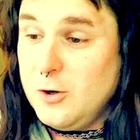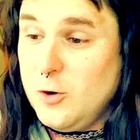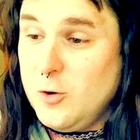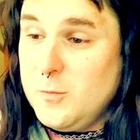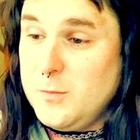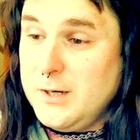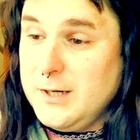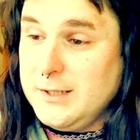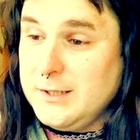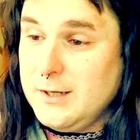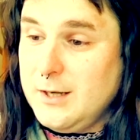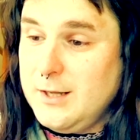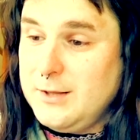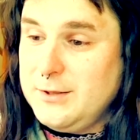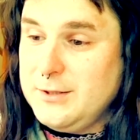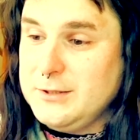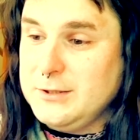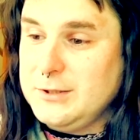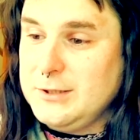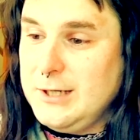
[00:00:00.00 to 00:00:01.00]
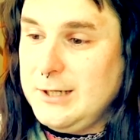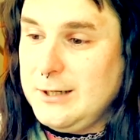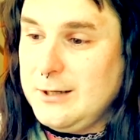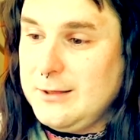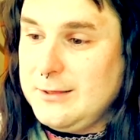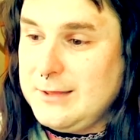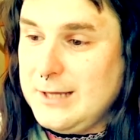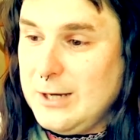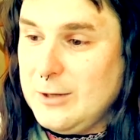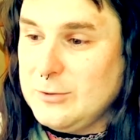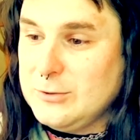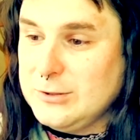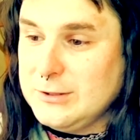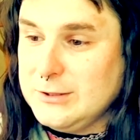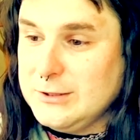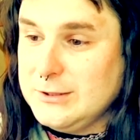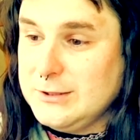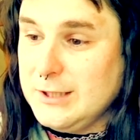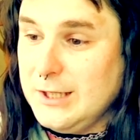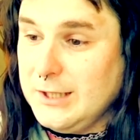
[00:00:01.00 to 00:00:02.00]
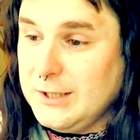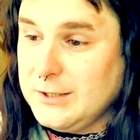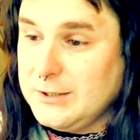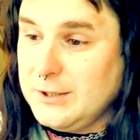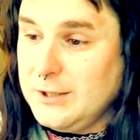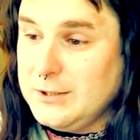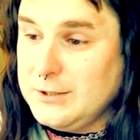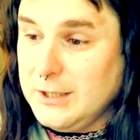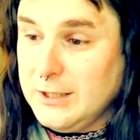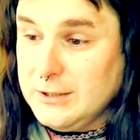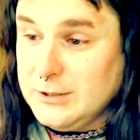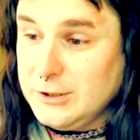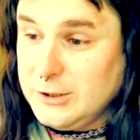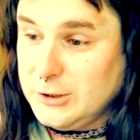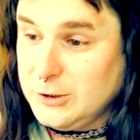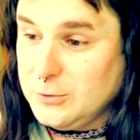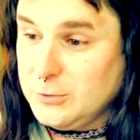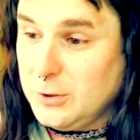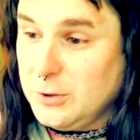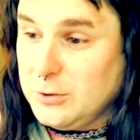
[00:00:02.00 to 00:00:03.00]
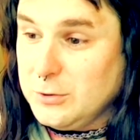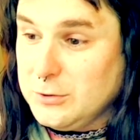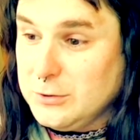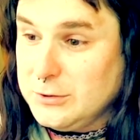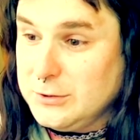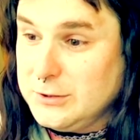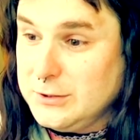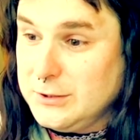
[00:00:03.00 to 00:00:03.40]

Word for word: Oh my god, there's like a thousand Segata Sanshiros.